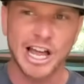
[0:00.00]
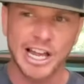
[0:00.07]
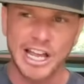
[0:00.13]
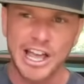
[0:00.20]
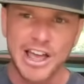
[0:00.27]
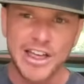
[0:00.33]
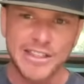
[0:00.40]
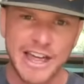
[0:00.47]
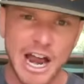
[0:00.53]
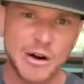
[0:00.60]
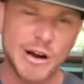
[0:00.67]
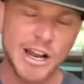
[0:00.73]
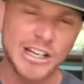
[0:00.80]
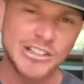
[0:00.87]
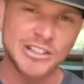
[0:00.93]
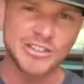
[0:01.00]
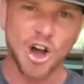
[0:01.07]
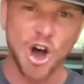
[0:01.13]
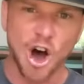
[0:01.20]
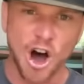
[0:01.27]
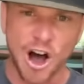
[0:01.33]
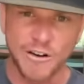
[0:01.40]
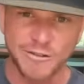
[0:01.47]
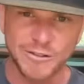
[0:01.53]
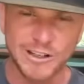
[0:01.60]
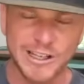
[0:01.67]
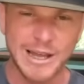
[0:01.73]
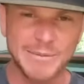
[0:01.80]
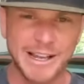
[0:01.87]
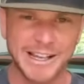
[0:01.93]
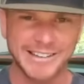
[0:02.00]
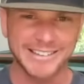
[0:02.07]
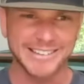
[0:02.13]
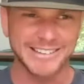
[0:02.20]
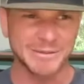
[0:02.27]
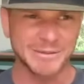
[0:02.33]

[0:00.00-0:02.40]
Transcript: Like, that range is off limits.